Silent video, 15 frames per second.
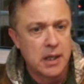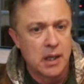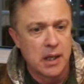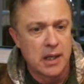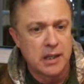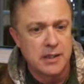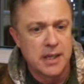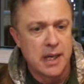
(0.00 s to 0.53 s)
a
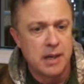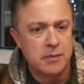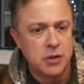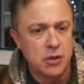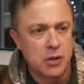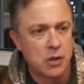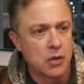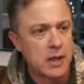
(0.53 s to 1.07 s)
lot of times
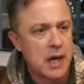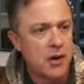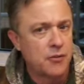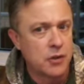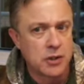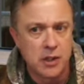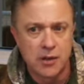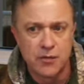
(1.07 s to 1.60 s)
you can look out
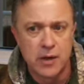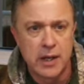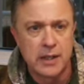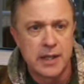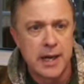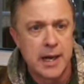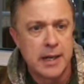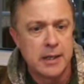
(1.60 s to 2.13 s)
for stuff like
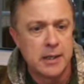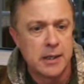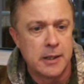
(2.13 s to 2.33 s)
that.